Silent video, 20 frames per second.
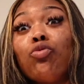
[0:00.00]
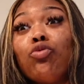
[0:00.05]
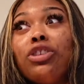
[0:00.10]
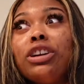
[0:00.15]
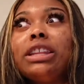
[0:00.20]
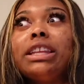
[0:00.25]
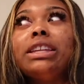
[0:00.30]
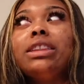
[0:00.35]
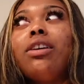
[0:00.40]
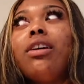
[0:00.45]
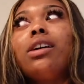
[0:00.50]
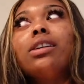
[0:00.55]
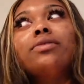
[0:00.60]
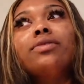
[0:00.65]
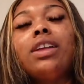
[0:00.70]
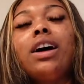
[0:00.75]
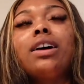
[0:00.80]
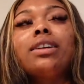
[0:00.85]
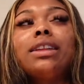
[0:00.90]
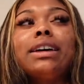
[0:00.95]
really long
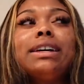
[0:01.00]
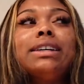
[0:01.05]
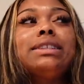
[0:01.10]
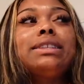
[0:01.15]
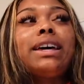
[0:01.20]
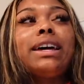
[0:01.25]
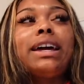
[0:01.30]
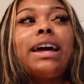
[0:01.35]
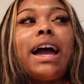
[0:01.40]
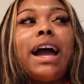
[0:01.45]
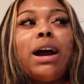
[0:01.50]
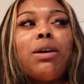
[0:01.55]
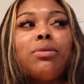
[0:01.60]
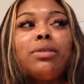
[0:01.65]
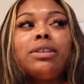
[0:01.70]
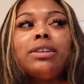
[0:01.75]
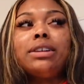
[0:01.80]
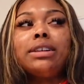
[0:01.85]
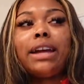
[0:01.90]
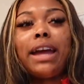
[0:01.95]
vlog. Like it's like an hour
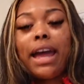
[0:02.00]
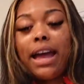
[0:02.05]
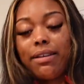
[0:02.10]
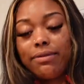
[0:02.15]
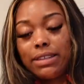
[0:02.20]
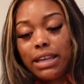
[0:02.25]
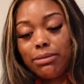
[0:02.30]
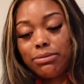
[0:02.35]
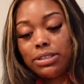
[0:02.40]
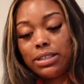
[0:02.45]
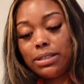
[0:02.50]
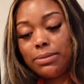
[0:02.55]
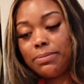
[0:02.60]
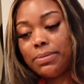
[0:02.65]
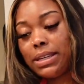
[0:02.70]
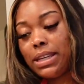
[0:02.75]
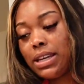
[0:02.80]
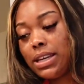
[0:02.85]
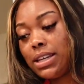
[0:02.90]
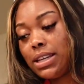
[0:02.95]
and a half type shit
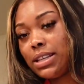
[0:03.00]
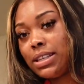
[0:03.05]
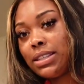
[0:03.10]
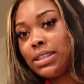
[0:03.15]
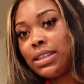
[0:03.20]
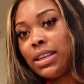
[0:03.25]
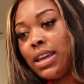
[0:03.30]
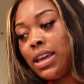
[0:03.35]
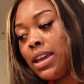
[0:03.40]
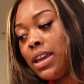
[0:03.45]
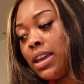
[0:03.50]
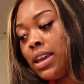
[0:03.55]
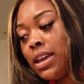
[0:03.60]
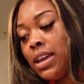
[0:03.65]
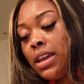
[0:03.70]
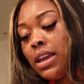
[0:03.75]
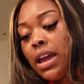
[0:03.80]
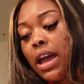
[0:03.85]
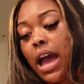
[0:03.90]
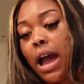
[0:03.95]
because. Okay
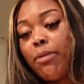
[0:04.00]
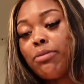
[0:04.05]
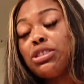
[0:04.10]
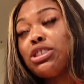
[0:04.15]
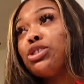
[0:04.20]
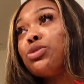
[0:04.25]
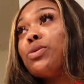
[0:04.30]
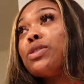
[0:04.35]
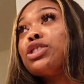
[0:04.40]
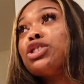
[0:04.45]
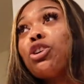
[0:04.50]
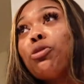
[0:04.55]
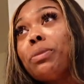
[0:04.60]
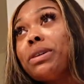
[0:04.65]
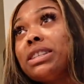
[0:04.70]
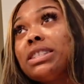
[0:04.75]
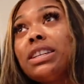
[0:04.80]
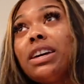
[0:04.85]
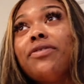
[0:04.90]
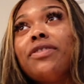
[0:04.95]
I was just doing so much
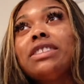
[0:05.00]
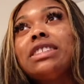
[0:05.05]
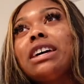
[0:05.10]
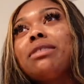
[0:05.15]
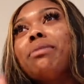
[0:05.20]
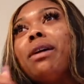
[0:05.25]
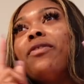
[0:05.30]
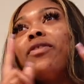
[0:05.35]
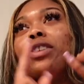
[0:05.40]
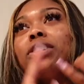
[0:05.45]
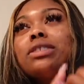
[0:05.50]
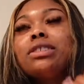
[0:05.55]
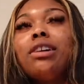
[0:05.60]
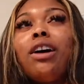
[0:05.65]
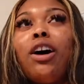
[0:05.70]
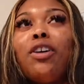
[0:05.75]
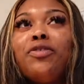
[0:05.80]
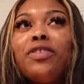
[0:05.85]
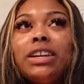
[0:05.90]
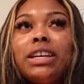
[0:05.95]
stuff. It's like my first
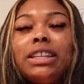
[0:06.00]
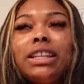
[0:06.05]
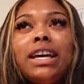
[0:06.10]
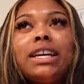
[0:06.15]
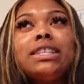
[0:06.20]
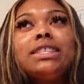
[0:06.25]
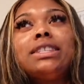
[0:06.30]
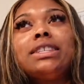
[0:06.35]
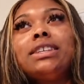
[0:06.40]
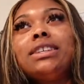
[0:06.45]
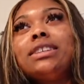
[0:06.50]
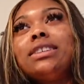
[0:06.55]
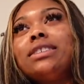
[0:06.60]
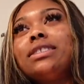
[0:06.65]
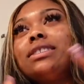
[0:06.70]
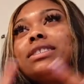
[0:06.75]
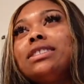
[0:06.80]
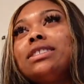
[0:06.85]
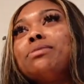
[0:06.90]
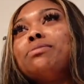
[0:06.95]
golfing
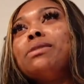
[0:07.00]
lessons, okay.